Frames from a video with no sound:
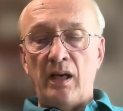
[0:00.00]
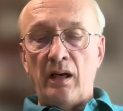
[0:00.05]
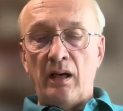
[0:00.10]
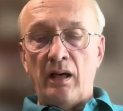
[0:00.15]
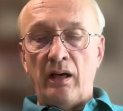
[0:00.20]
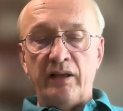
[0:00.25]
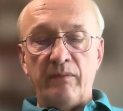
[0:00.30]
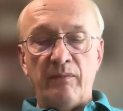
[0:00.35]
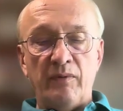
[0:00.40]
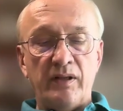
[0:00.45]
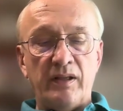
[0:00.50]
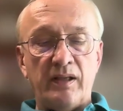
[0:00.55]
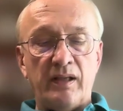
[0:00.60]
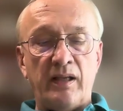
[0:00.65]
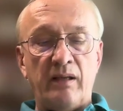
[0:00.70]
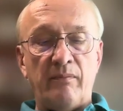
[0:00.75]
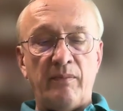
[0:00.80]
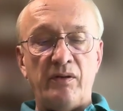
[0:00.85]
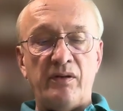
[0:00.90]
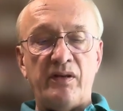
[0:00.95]
argument,
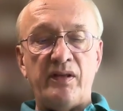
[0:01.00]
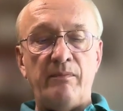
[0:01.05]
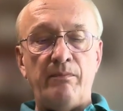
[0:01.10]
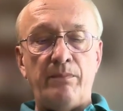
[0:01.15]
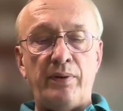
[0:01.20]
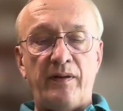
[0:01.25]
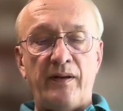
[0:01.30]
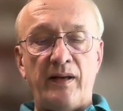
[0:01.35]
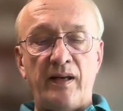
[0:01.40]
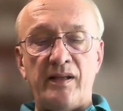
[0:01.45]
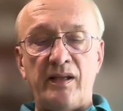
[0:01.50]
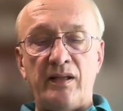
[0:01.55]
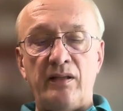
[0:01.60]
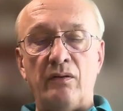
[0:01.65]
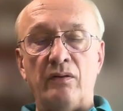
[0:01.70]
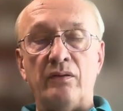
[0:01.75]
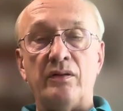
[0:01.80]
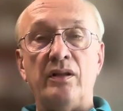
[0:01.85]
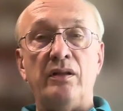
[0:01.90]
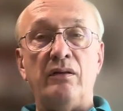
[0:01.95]
and the most sympathizing
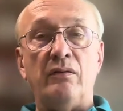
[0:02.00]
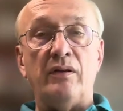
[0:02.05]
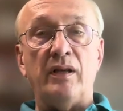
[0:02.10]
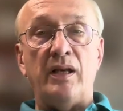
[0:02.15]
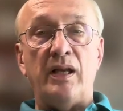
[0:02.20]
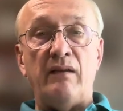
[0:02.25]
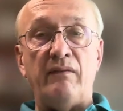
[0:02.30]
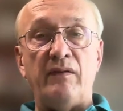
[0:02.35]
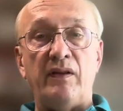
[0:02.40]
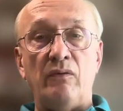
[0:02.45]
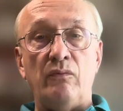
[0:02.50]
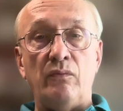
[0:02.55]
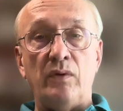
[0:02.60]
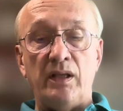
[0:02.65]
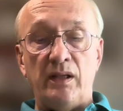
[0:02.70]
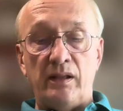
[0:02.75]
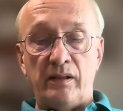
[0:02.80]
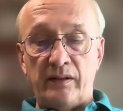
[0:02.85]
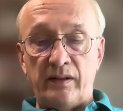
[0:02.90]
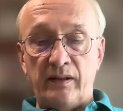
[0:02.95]
doctor you could have in the
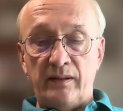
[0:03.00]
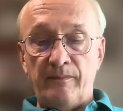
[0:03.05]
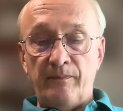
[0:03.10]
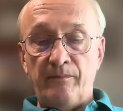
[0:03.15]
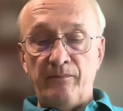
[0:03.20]
world.